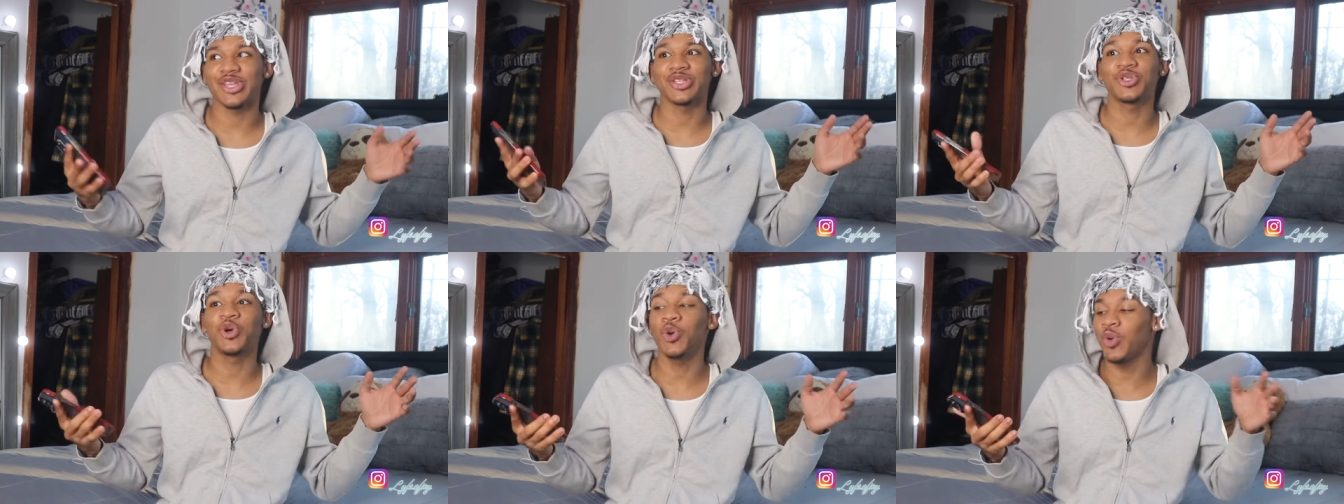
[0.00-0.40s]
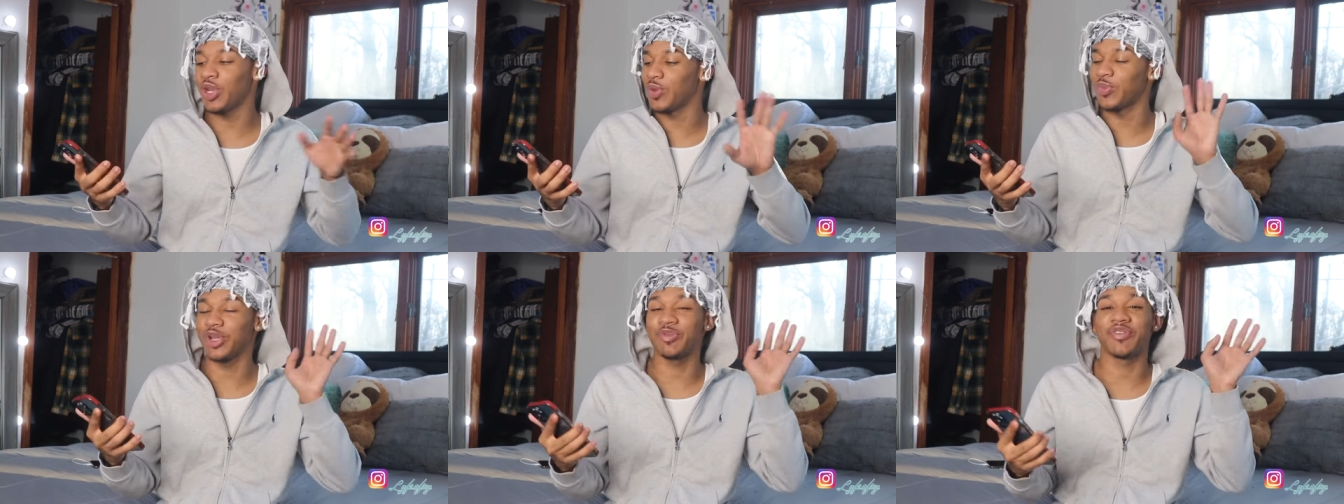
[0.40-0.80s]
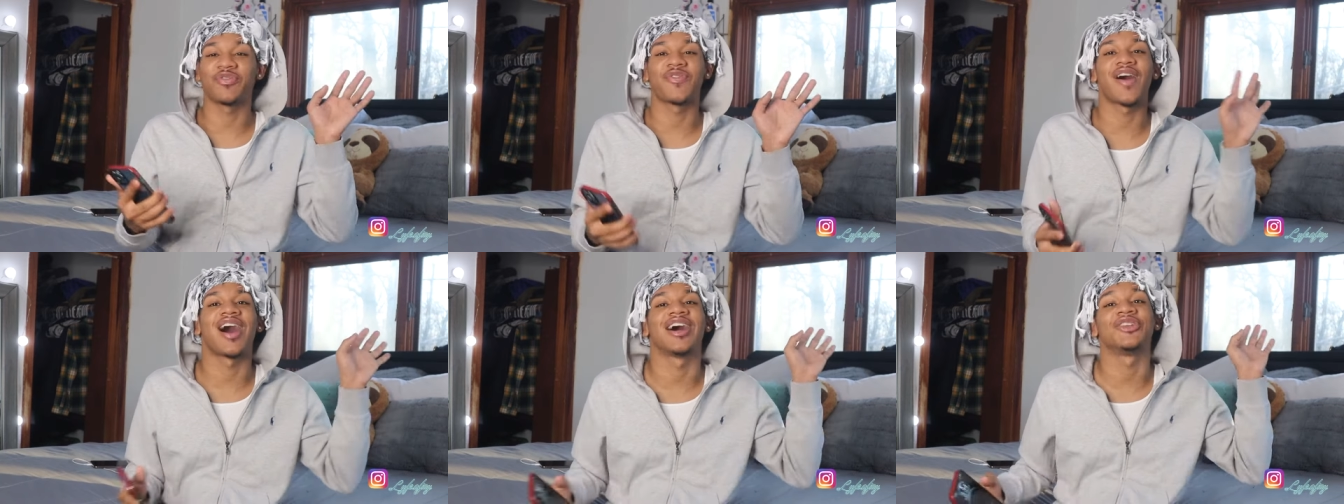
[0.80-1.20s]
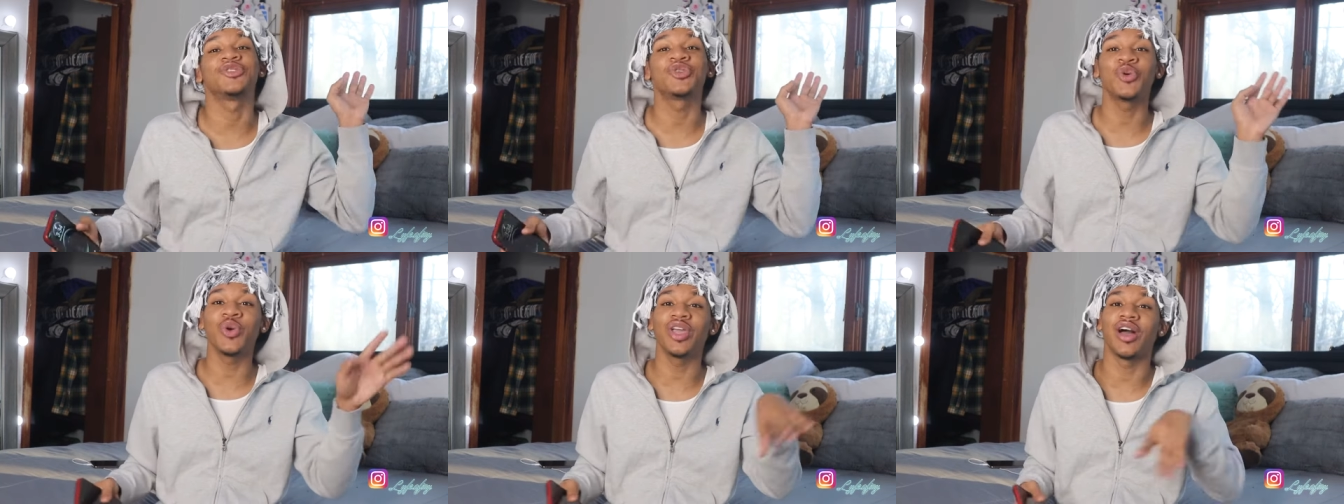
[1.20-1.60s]
Two of them would have been fine.
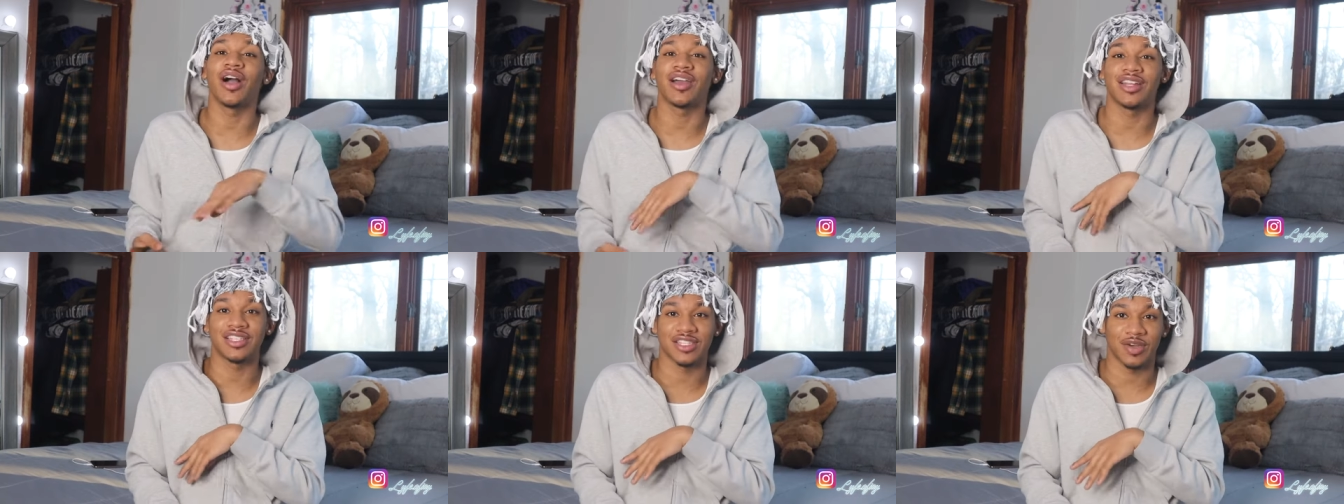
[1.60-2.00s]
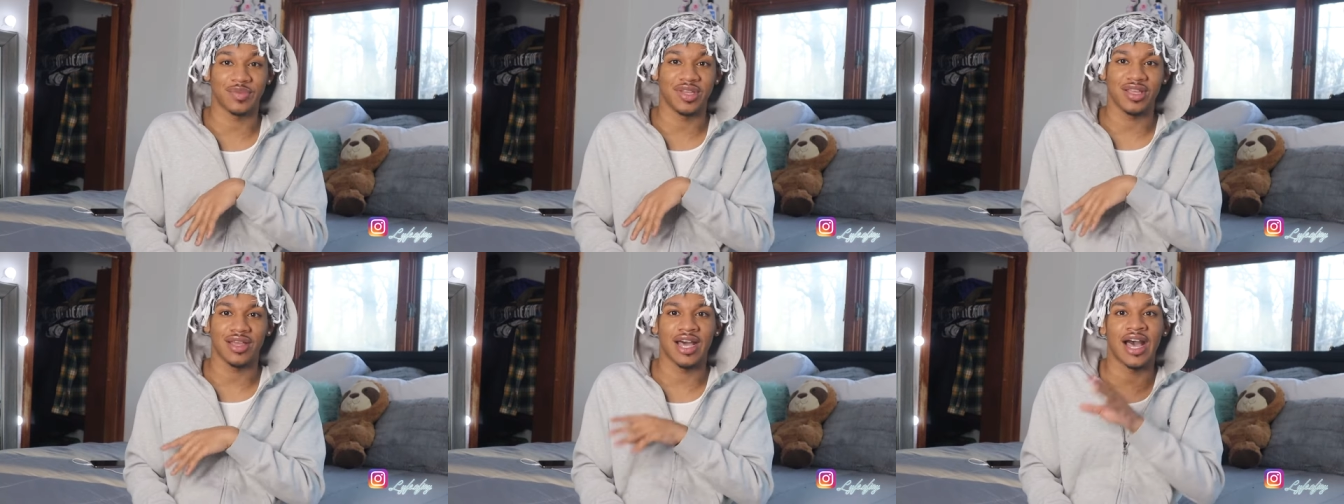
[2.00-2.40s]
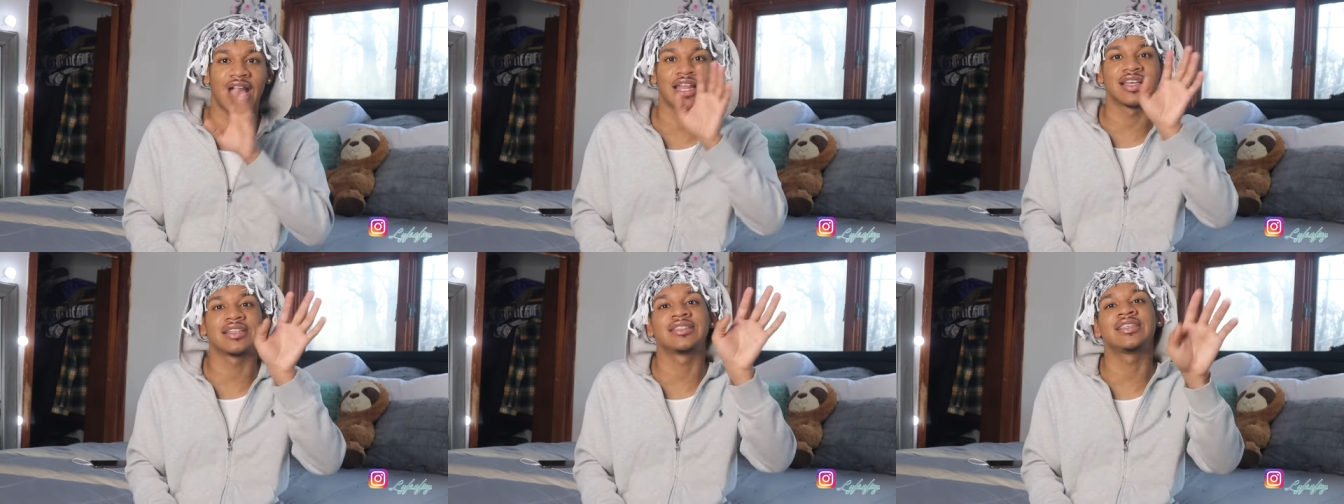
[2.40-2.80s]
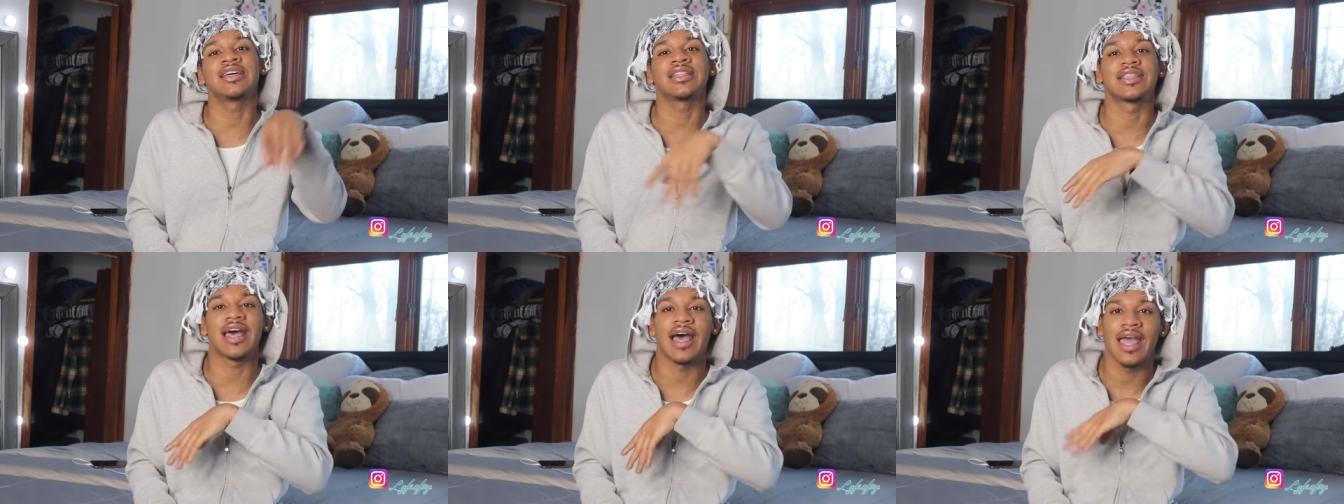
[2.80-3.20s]
Two of y'all could have jumped me. I'd have
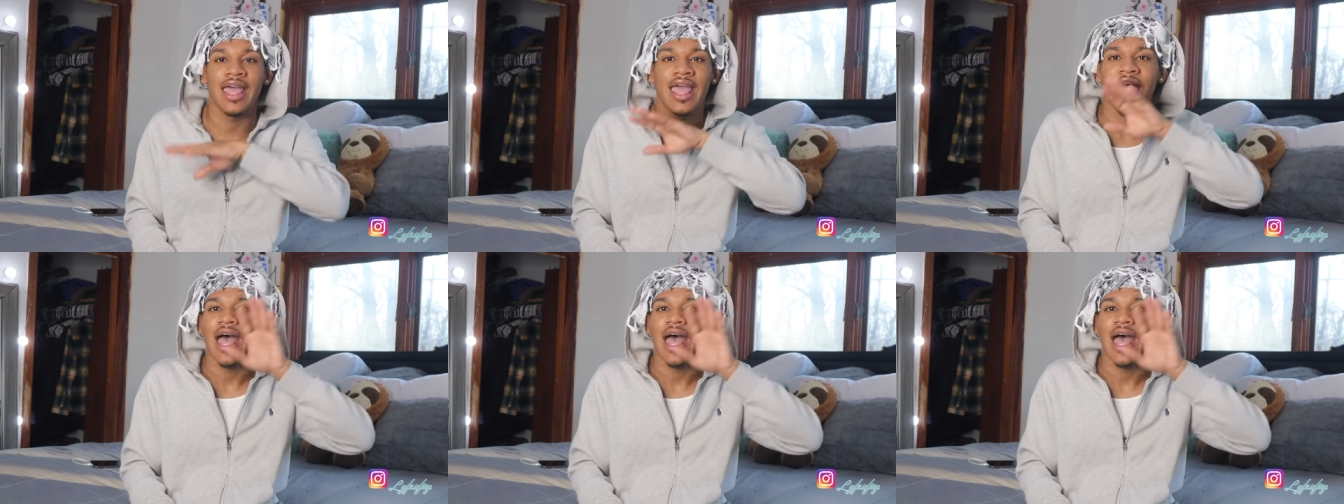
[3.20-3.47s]
took that.